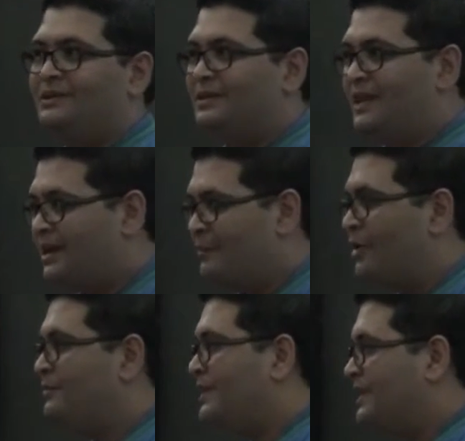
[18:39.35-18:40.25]
Think
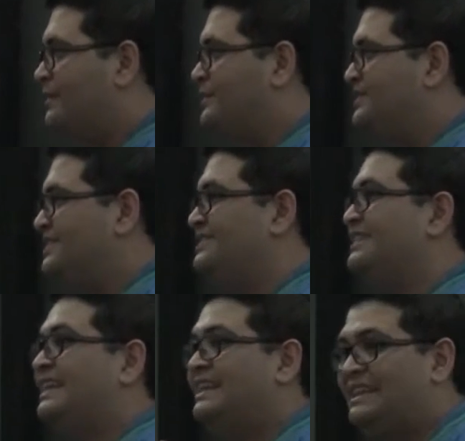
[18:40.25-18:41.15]
about building a
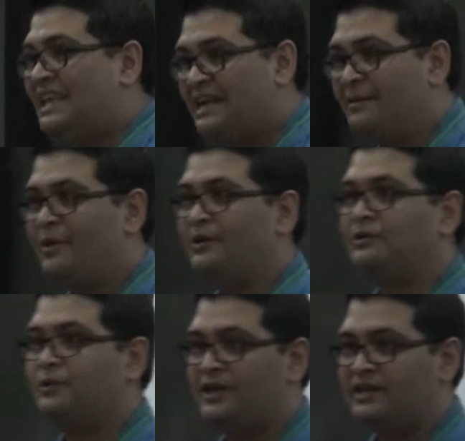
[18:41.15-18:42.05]
business. Think about
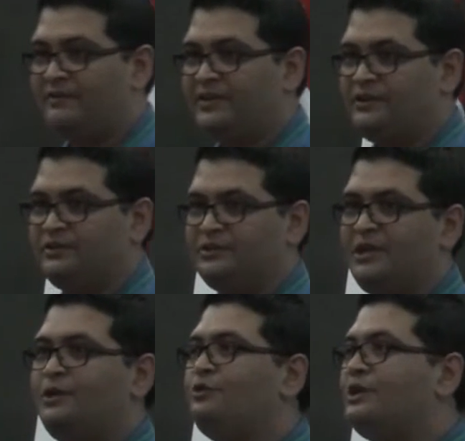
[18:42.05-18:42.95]
growing revenues.
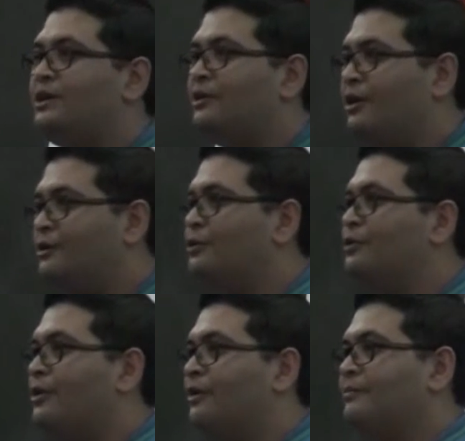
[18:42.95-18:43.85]
You cannot
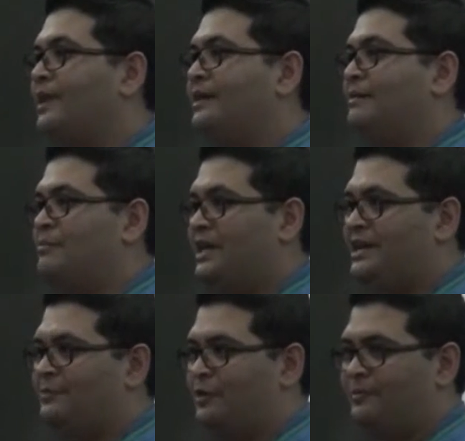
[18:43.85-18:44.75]
go wrong by
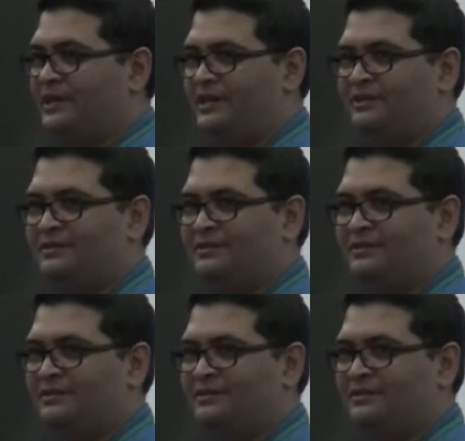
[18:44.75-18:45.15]
making more money.